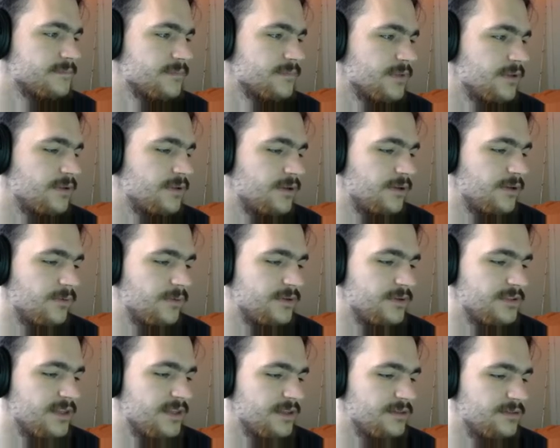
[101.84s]
Now what does
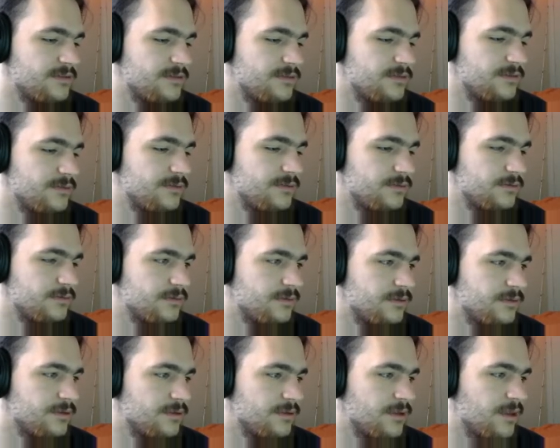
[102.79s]
that do?
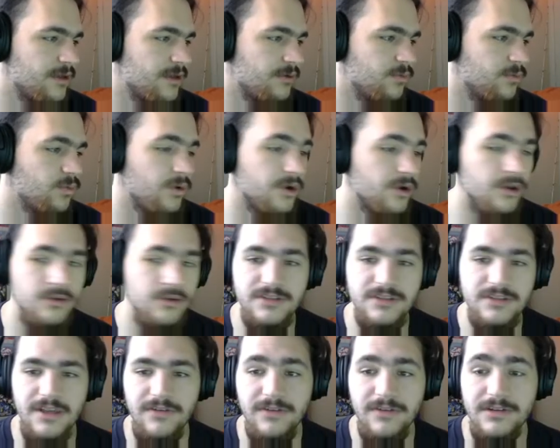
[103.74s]

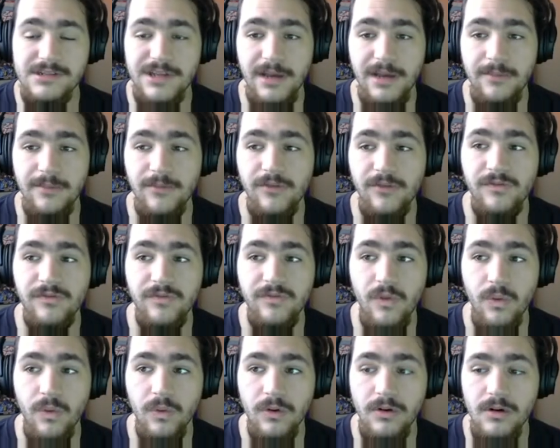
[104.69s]
107 times
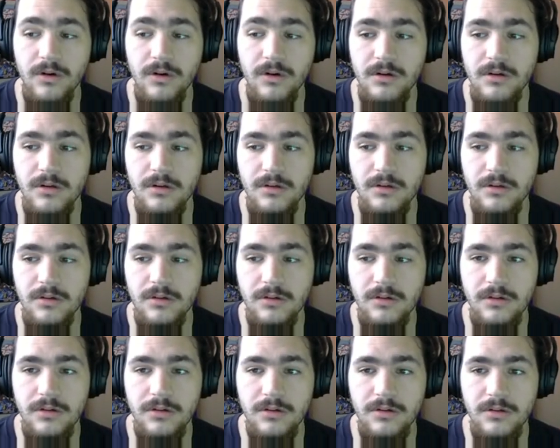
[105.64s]
4
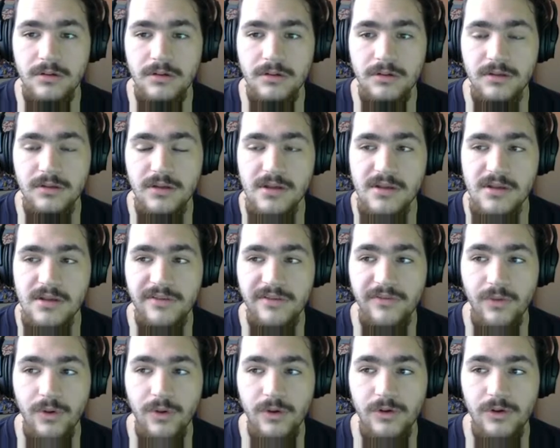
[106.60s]
is
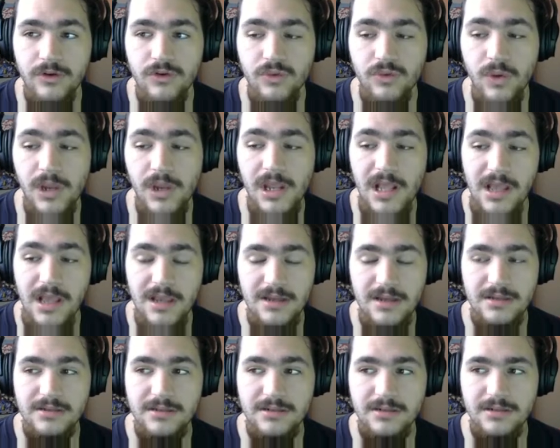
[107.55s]
428.
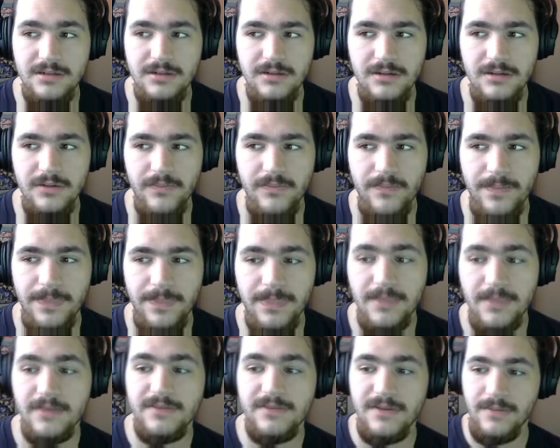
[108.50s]
And
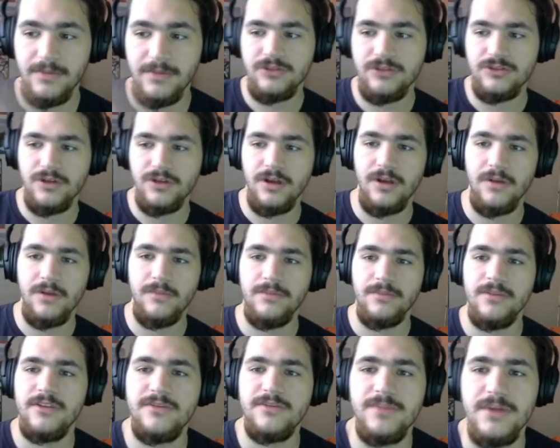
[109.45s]
that's how much
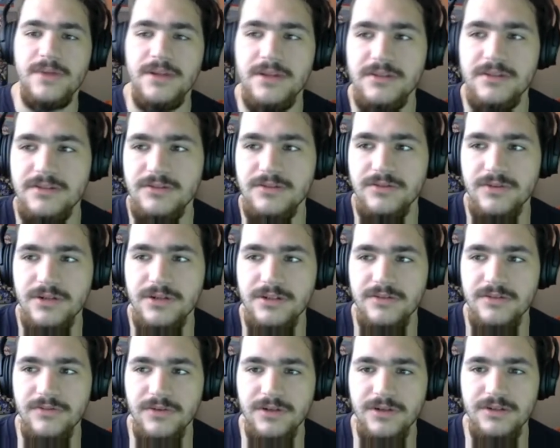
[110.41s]
speed gets
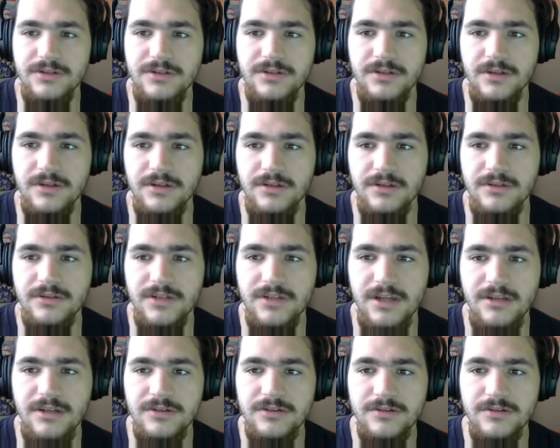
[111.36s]
increased for each of the
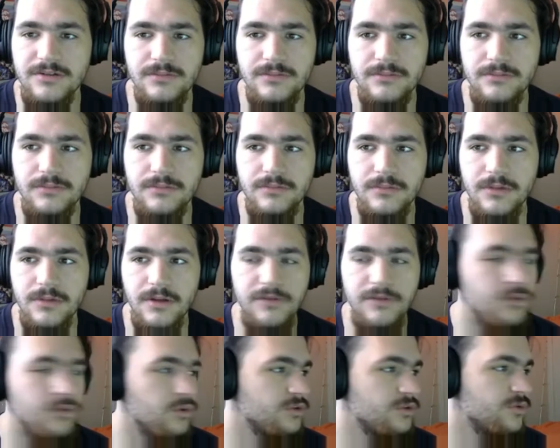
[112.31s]
stages.
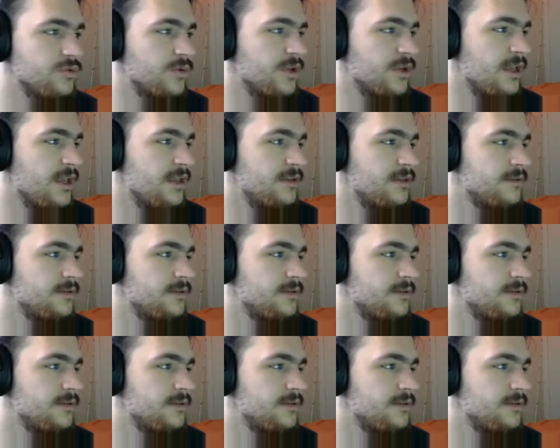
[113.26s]
428